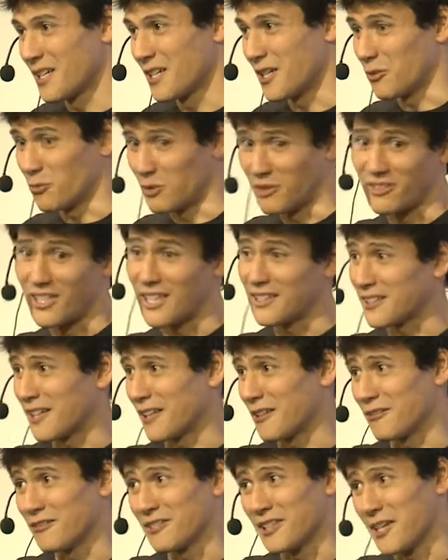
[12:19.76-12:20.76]
And with that
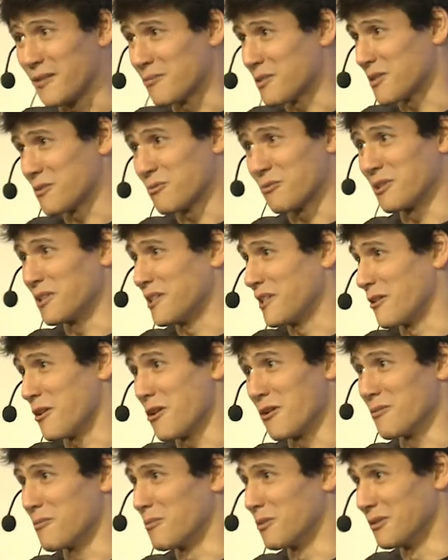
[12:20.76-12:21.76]
kind of games, it's really
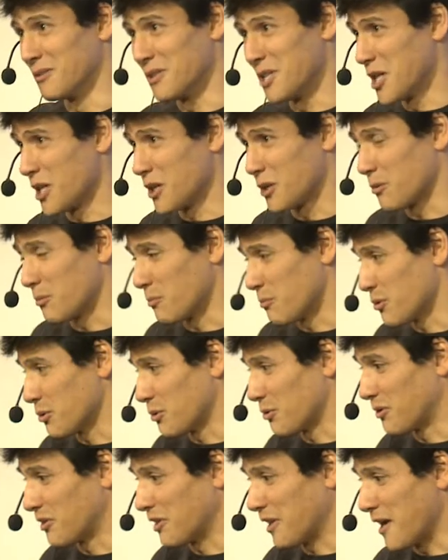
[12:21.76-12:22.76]
horrible. You
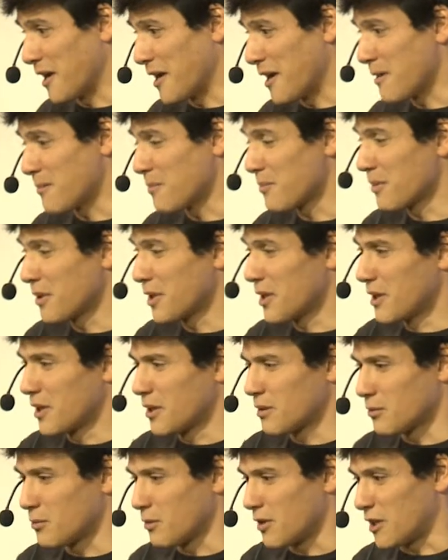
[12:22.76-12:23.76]
prototype,
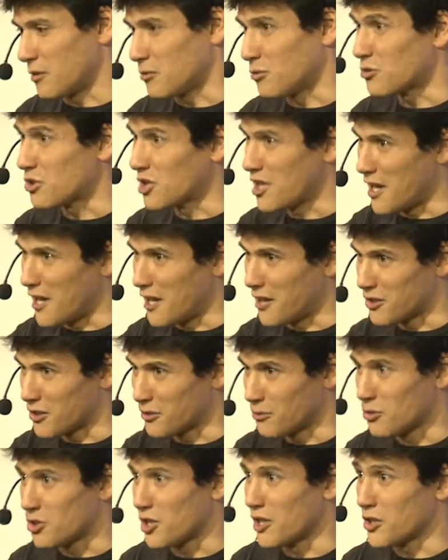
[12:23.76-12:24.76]
and you change
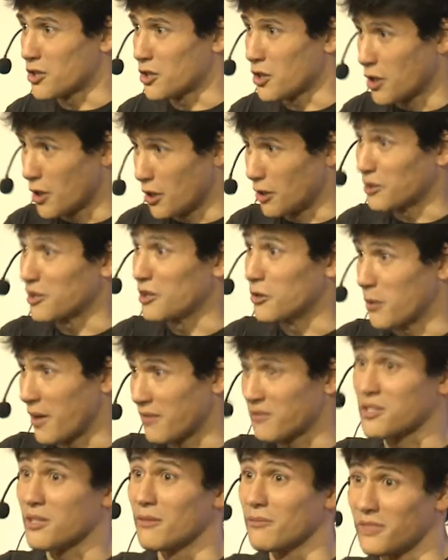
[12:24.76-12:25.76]
until you
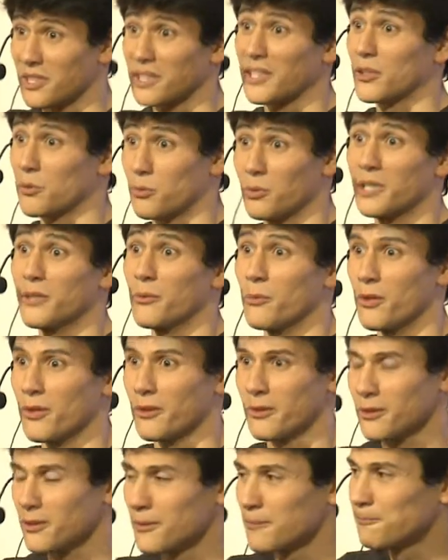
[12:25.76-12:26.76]
have something that really
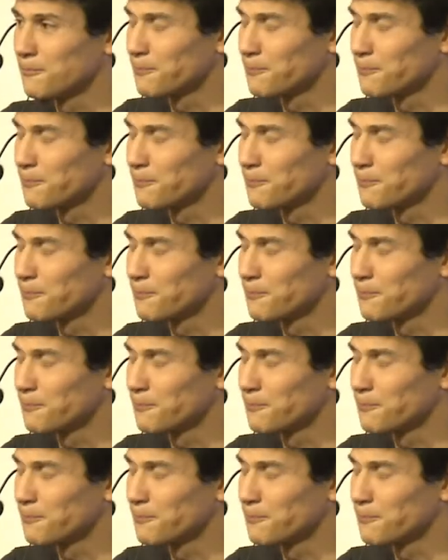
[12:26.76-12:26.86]
works.